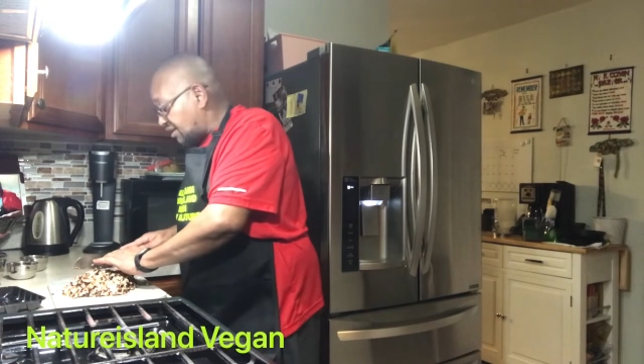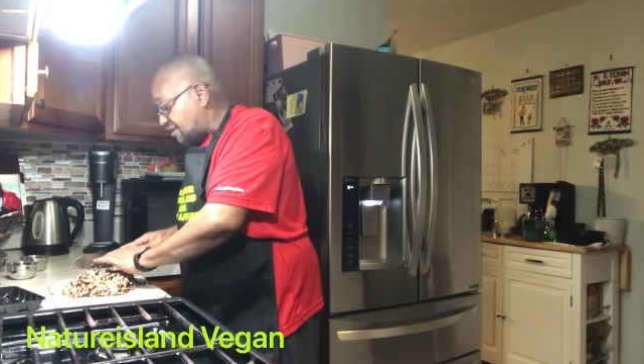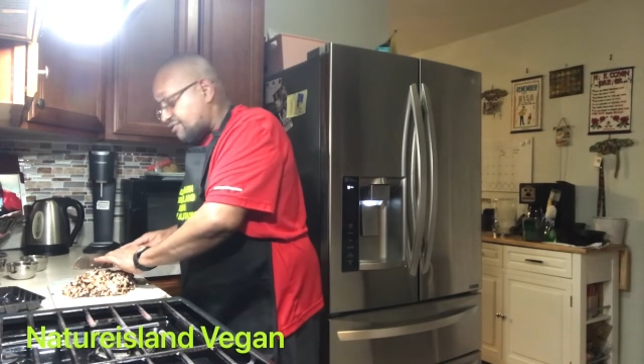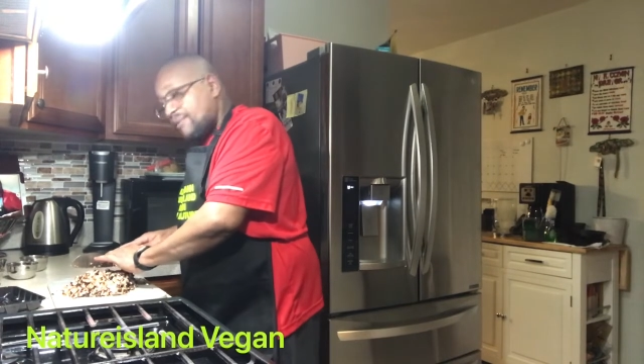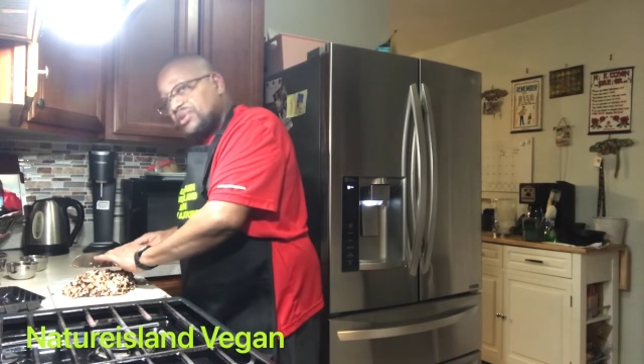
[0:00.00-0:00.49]

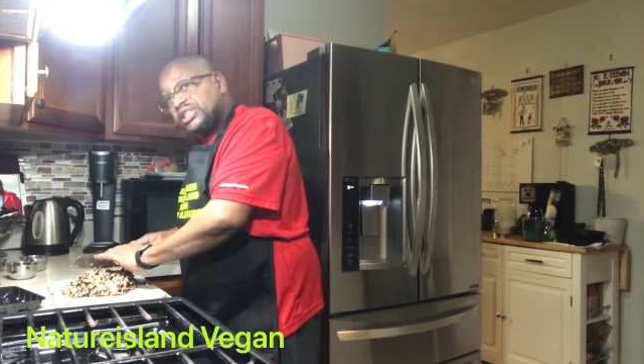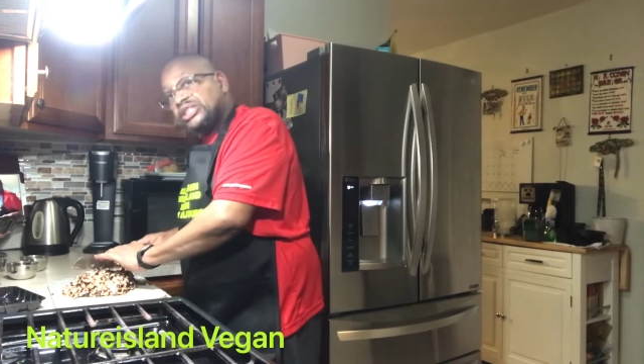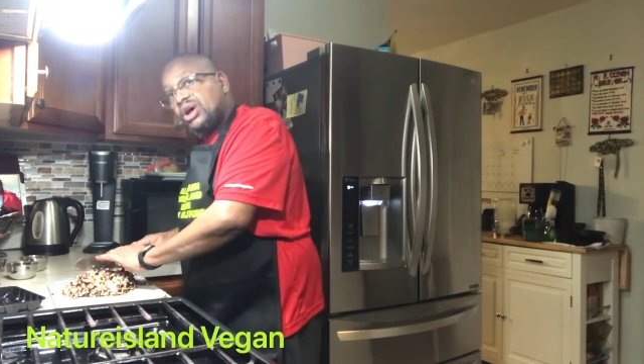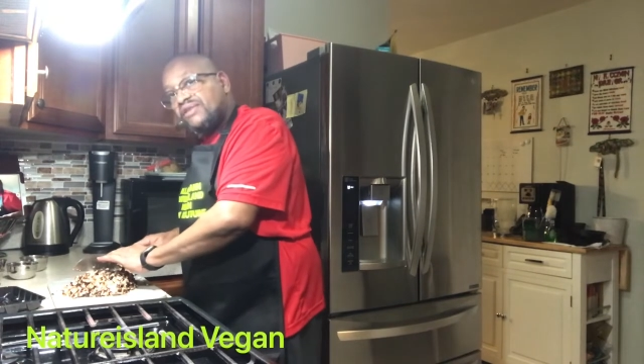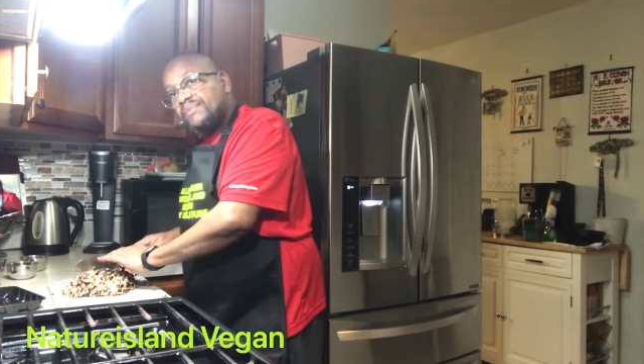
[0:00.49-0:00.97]
from the
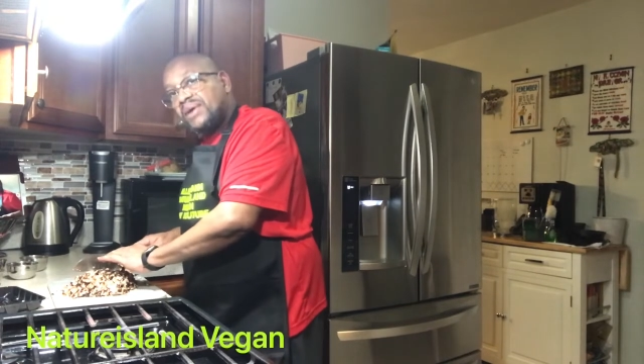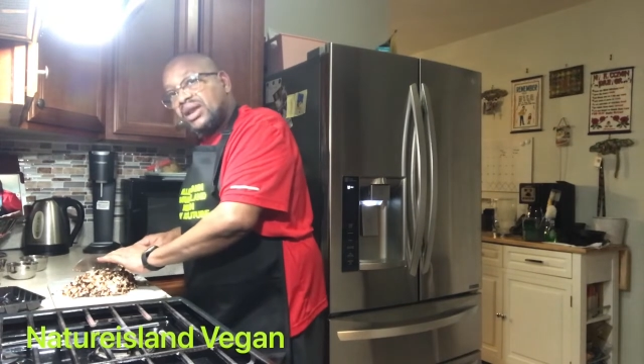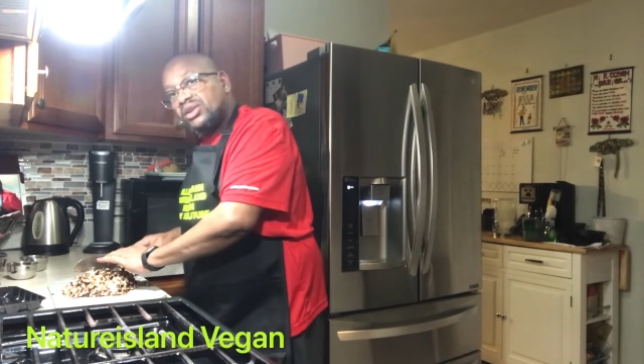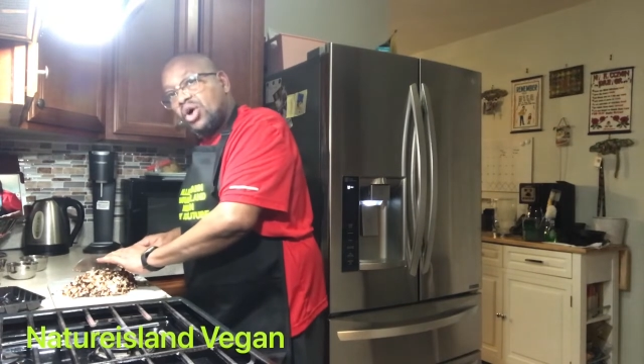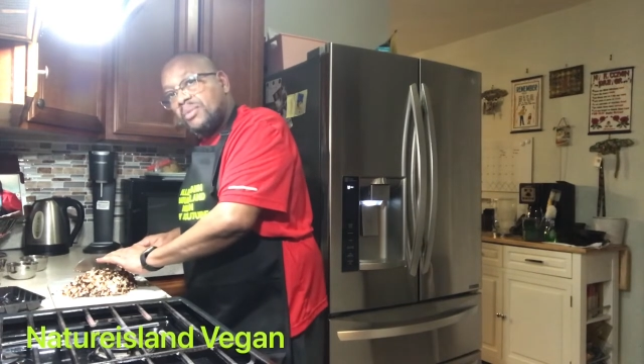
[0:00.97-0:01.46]
southern part
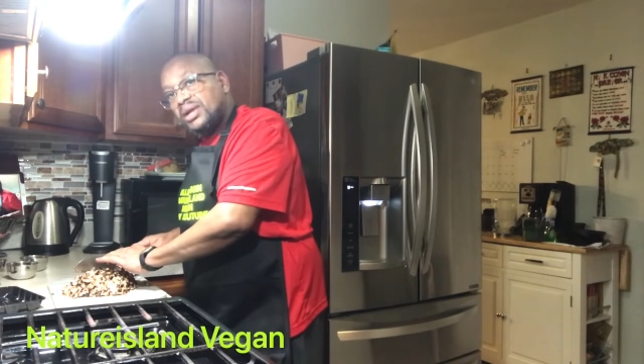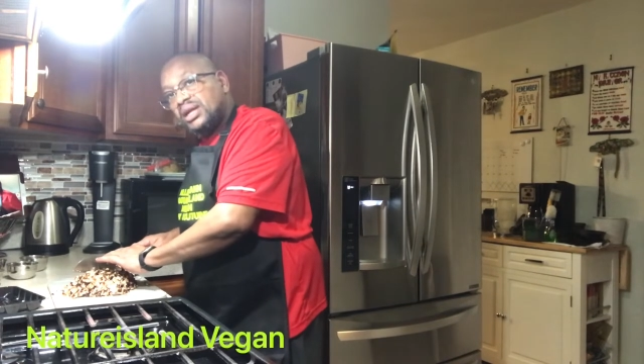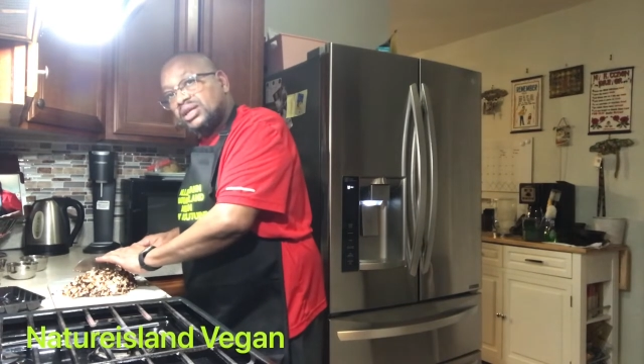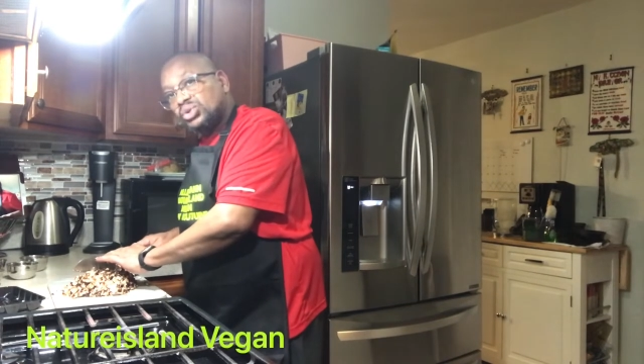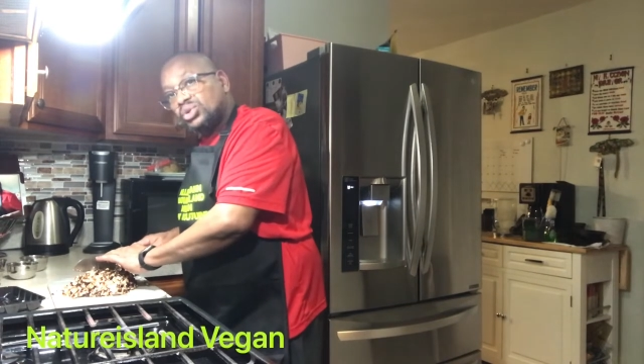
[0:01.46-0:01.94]
of
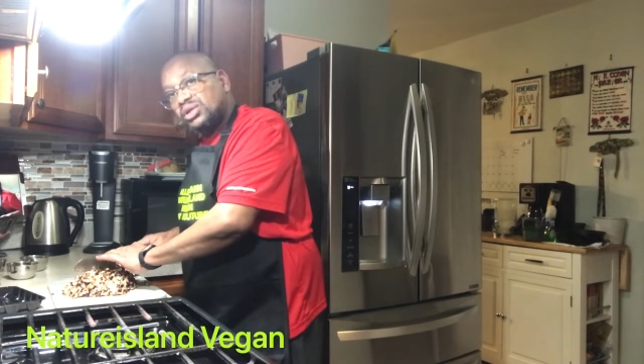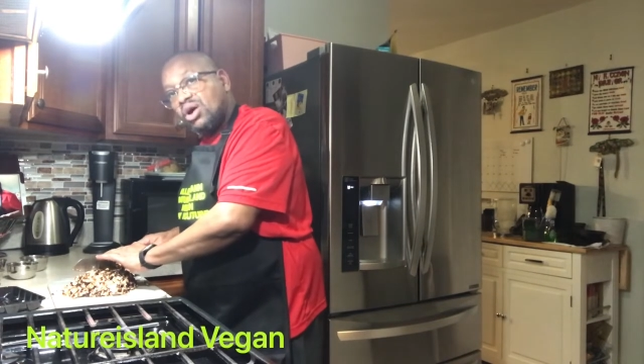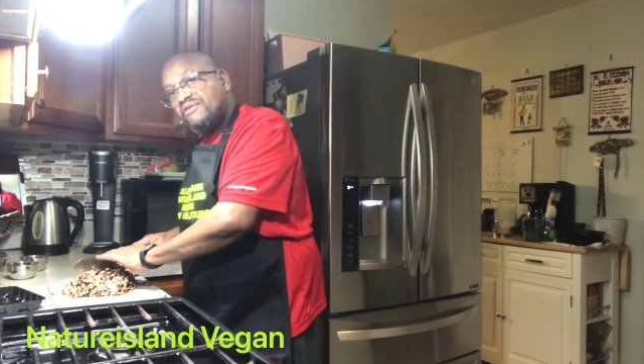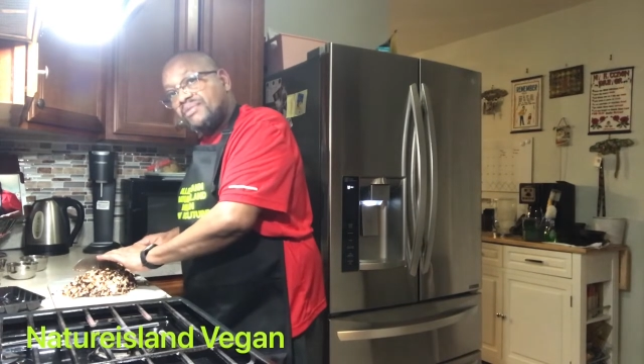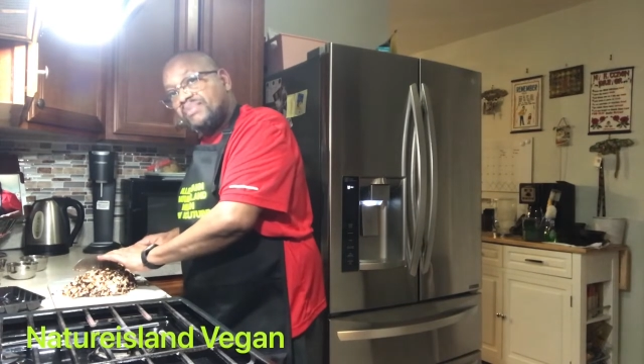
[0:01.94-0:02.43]
Dominica to the
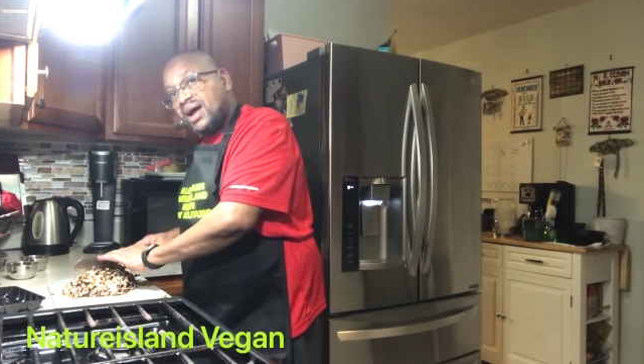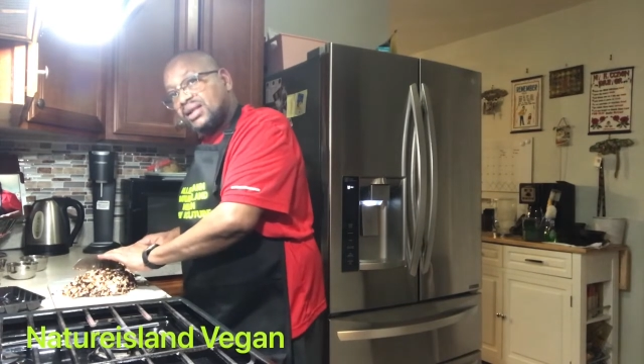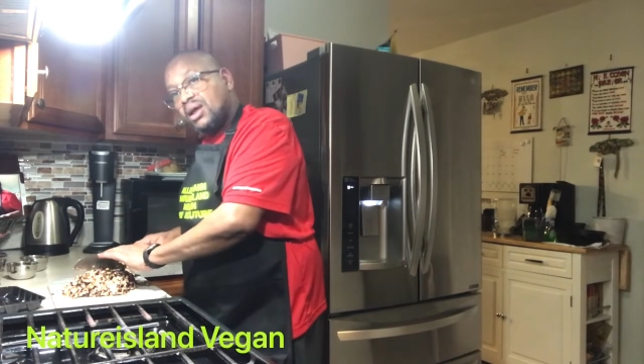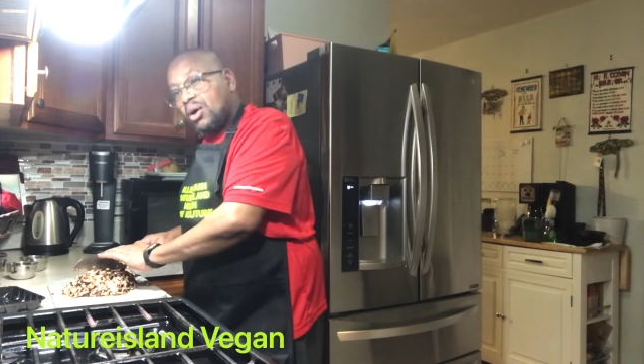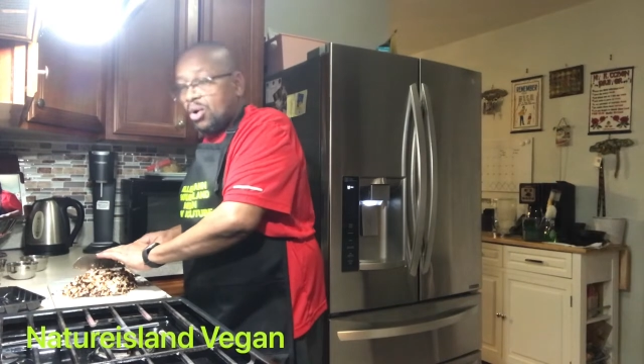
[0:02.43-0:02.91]
northern part,
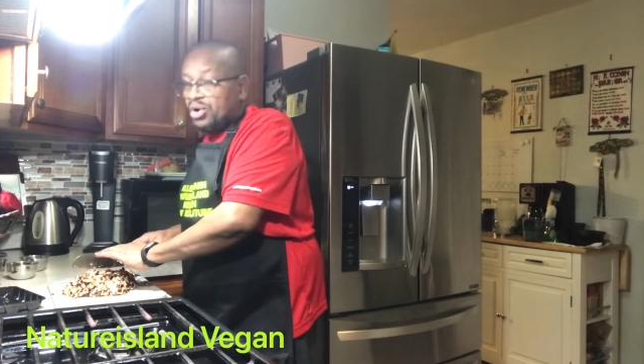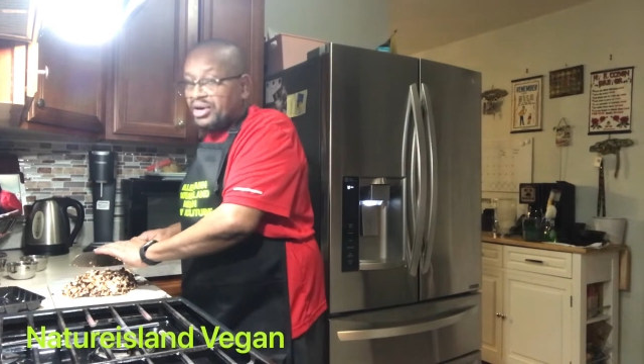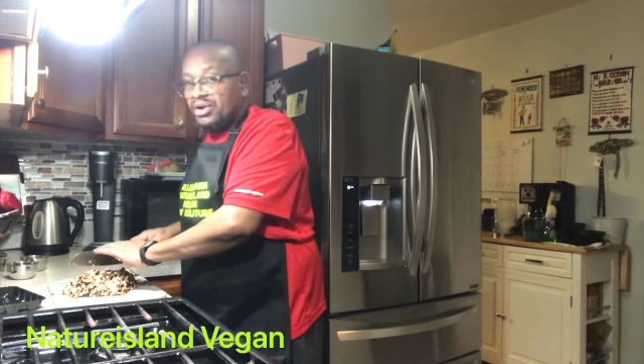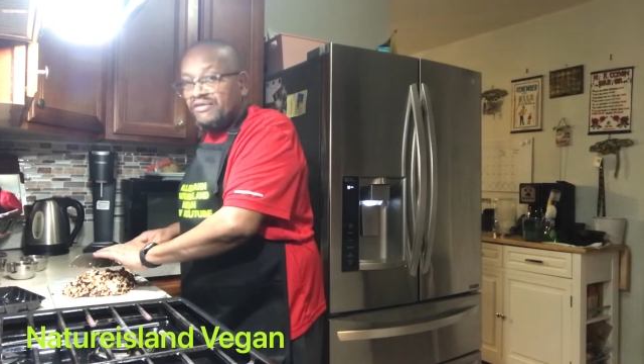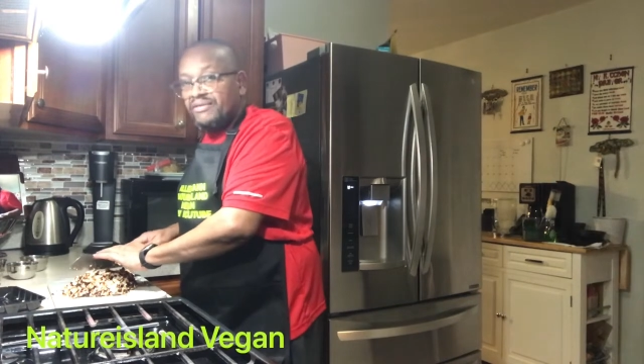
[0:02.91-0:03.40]
or the
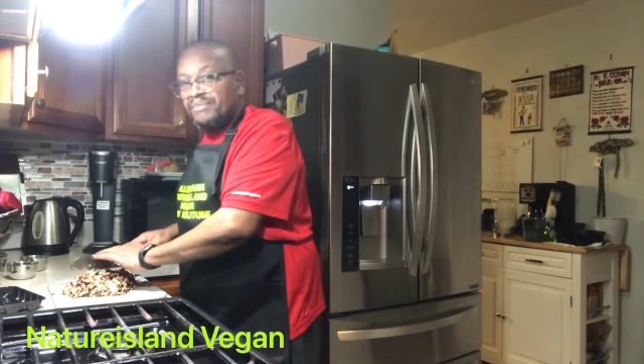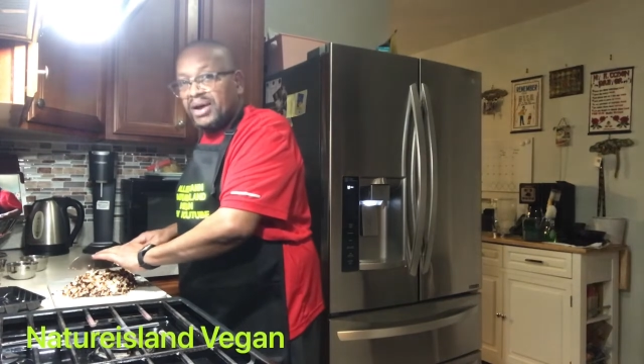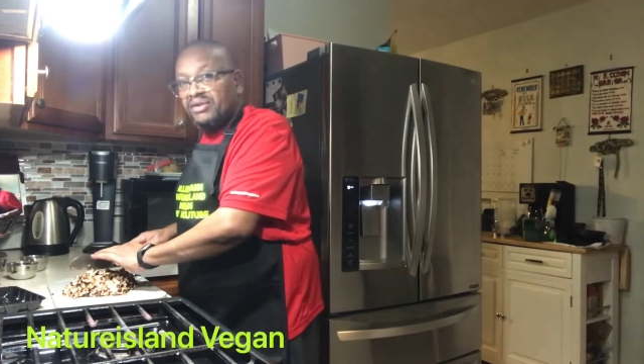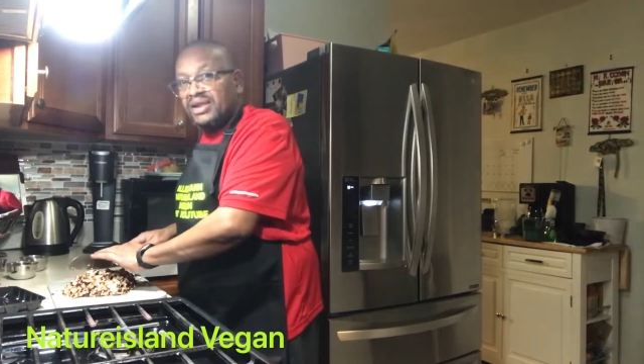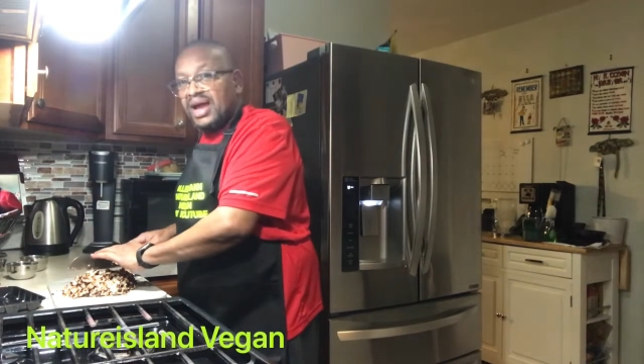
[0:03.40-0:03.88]
northern part
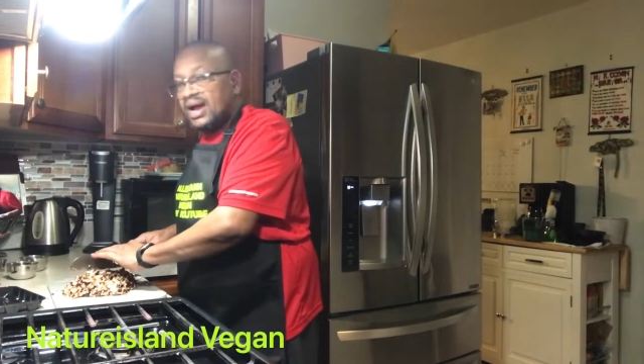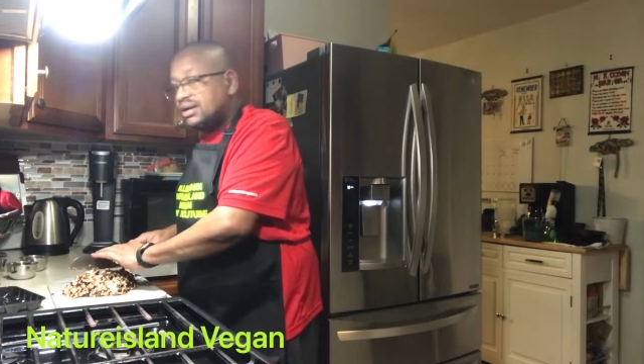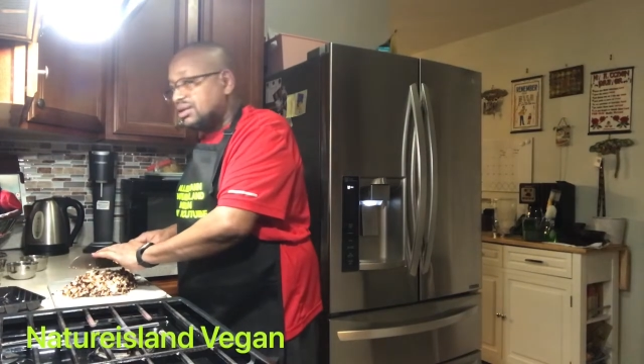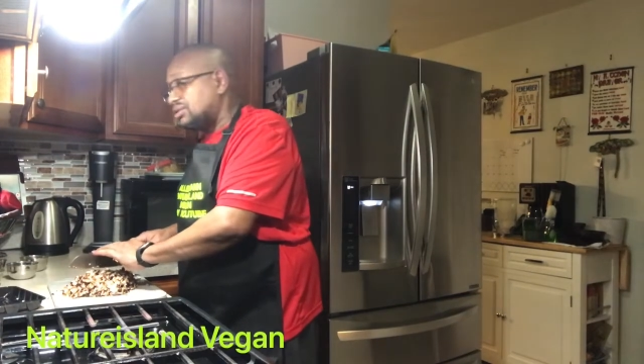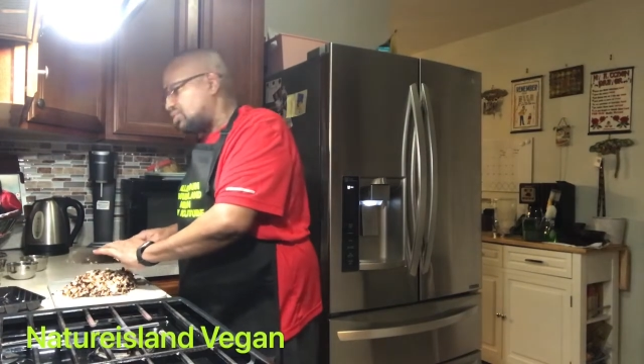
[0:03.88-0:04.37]
of the
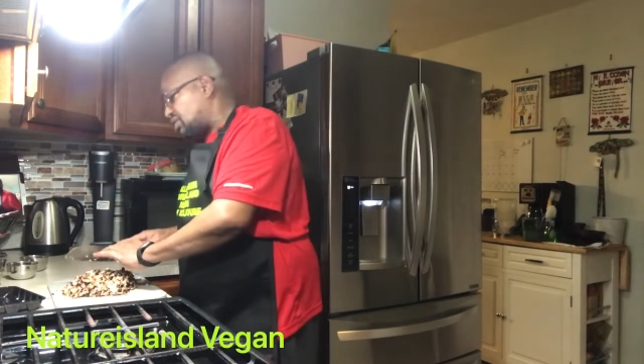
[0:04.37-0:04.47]
island to the